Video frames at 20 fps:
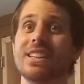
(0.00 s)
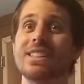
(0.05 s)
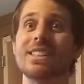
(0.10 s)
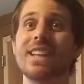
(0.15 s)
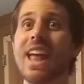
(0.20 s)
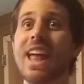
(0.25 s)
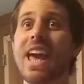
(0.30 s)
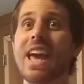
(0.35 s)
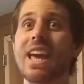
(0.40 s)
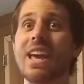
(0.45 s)

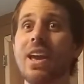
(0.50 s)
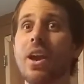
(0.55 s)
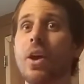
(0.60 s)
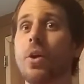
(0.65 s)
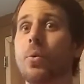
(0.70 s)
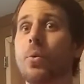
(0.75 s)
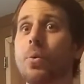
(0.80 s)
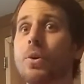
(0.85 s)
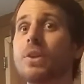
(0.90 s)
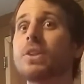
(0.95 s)
Today,
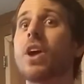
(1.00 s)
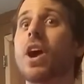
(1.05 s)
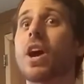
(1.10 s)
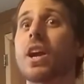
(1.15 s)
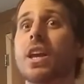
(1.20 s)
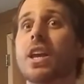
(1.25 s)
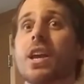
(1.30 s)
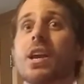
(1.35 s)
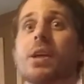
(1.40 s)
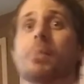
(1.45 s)
we're
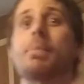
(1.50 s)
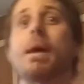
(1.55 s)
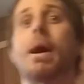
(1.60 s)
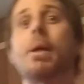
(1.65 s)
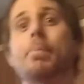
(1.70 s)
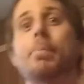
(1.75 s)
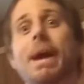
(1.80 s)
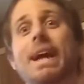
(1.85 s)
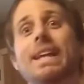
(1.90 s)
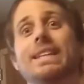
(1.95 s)
talking
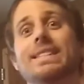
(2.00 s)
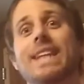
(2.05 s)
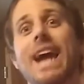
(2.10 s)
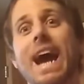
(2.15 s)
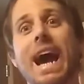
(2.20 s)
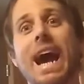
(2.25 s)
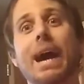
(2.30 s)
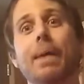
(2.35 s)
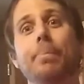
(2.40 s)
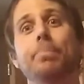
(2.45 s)
about my
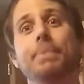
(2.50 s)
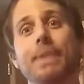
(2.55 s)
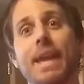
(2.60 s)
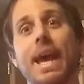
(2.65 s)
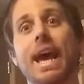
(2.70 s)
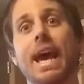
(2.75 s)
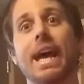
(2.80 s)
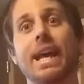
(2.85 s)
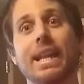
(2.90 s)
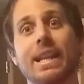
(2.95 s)
top
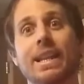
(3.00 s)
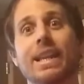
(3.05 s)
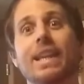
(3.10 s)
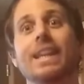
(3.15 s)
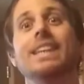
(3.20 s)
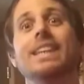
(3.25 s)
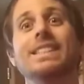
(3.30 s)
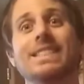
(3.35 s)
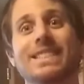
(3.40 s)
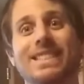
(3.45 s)
10
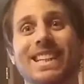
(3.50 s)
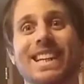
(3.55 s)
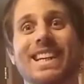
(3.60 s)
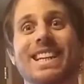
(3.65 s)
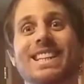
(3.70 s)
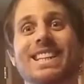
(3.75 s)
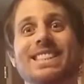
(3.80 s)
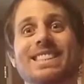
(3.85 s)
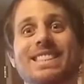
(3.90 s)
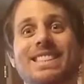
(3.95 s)

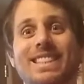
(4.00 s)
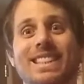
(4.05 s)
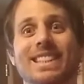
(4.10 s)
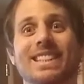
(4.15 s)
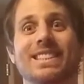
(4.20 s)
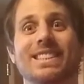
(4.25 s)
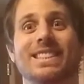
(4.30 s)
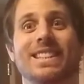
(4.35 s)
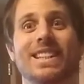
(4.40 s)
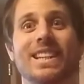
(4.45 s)
chicken
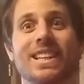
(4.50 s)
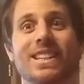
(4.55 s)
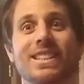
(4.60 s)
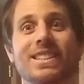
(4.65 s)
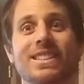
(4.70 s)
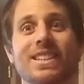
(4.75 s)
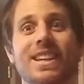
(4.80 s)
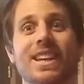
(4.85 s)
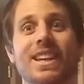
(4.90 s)
seasonings.